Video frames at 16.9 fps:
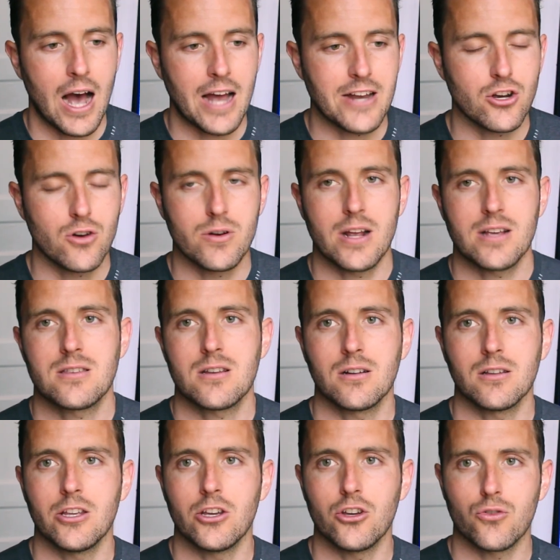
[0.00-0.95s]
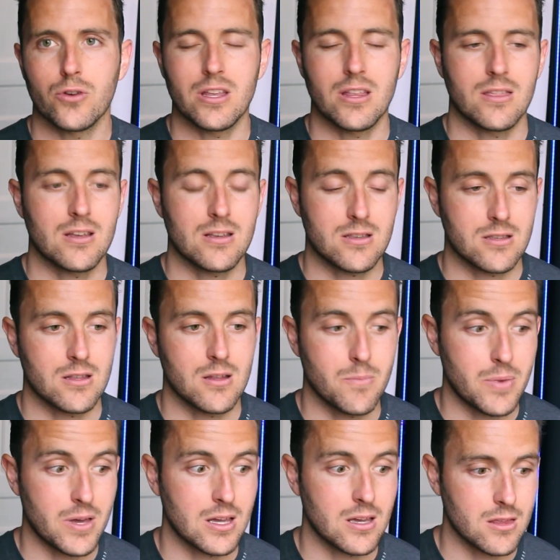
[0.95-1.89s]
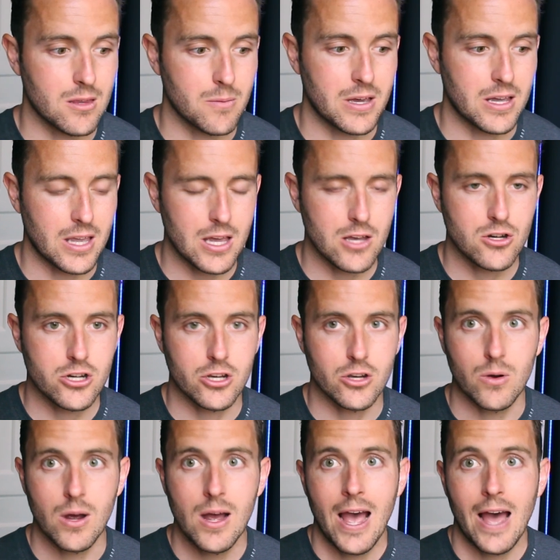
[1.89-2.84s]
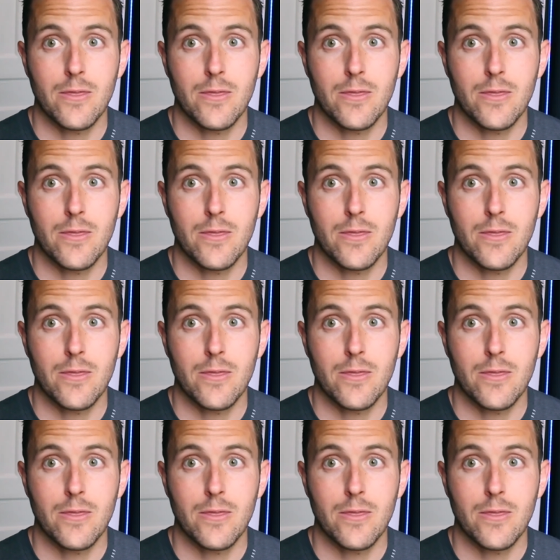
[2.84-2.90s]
I don't necessarily agree that this is the big the big issue.